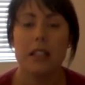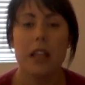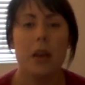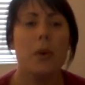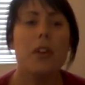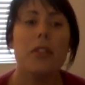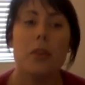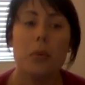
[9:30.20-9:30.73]
stay
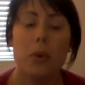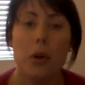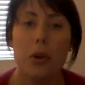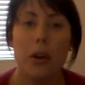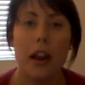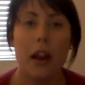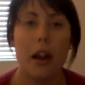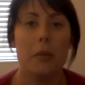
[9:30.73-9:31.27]
with the
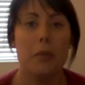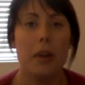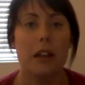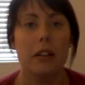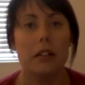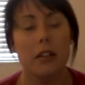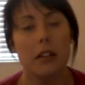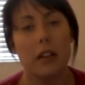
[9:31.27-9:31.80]
program
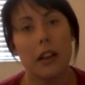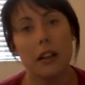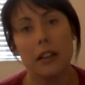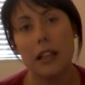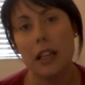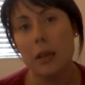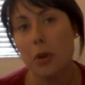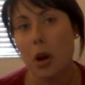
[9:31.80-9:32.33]
and
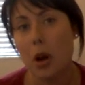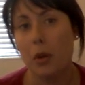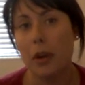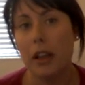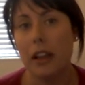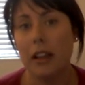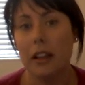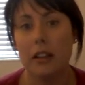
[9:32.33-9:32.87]
keep
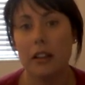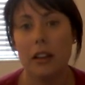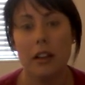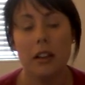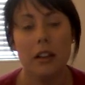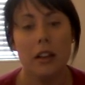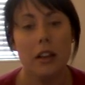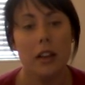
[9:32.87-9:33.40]
going. And
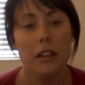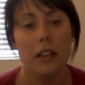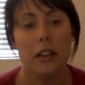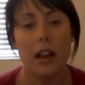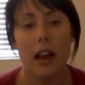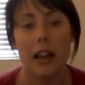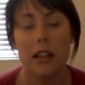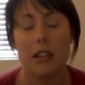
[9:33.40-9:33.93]

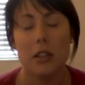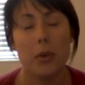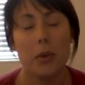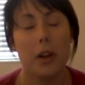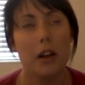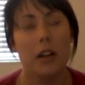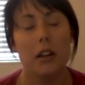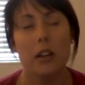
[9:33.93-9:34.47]
the nights
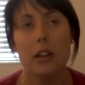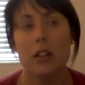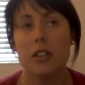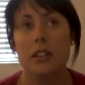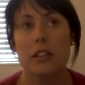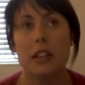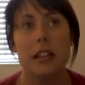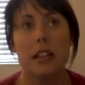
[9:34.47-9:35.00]
where
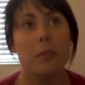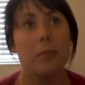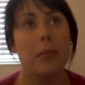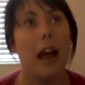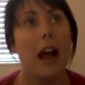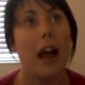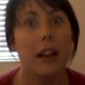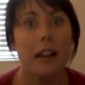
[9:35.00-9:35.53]
it's a
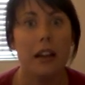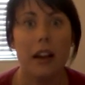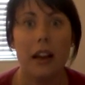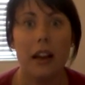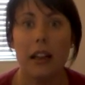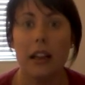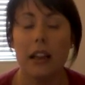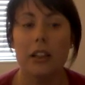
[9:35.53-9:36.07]
bad
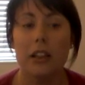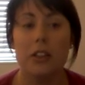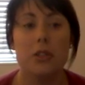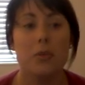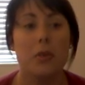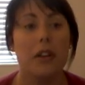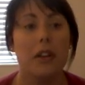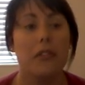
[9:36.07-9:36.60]
night and you
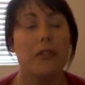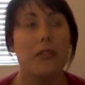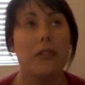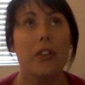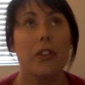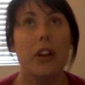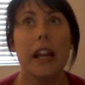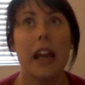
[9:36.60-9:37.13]
just want to
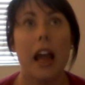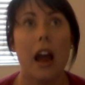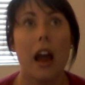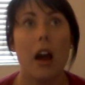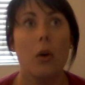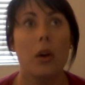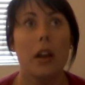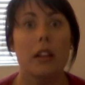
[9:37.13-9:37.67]
freak
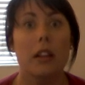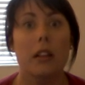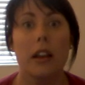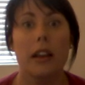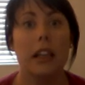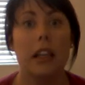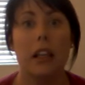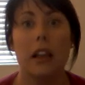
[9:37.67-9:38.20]
out and
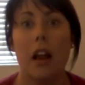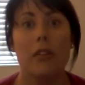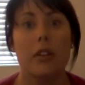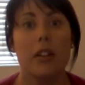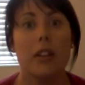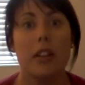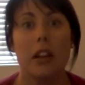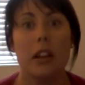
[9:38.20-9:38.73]
like eat
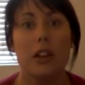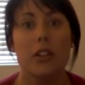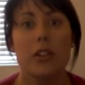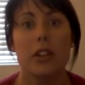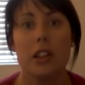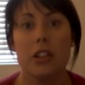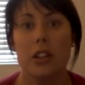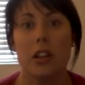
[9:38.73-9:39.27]
everything in
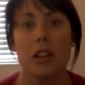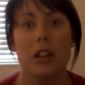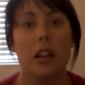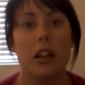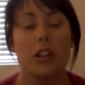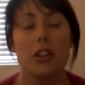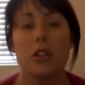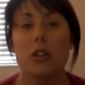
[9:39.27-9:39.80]
your kitchen,
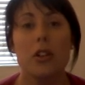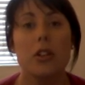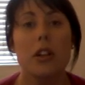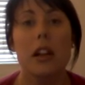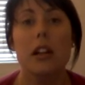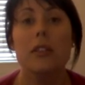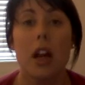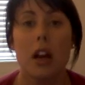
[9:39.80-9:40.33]
and you're
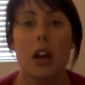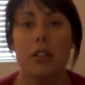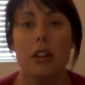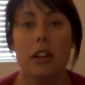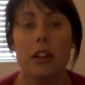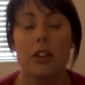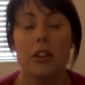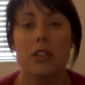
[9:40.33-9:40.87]
not even
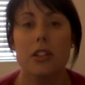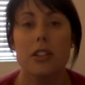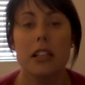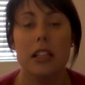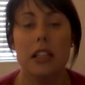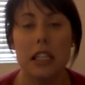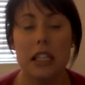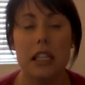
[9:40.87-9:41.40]
hungry. You're just
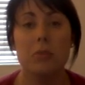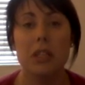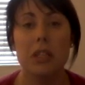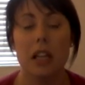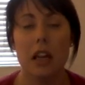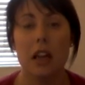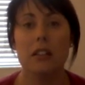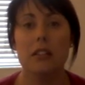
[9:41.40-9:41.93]
eating
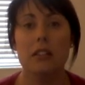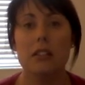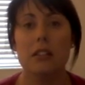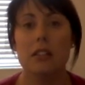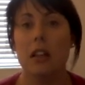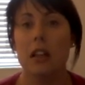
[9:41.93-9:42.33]
because